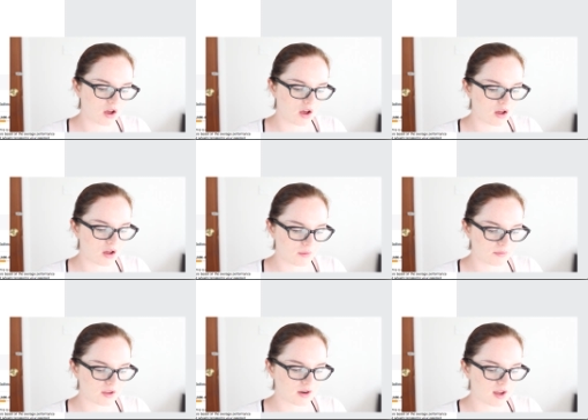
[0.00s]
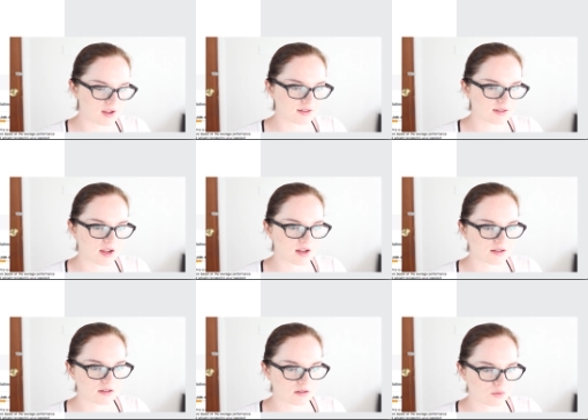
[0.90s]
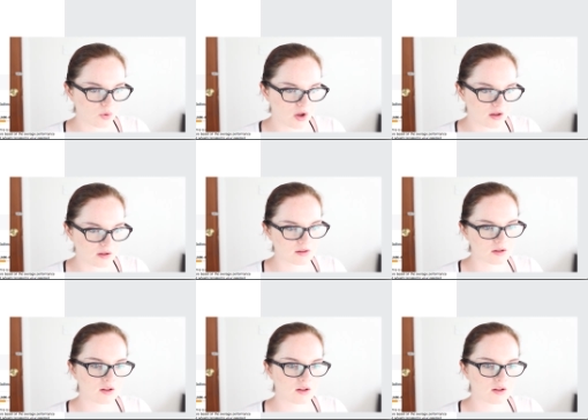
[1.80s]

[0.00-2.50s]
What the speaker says: the United States as well,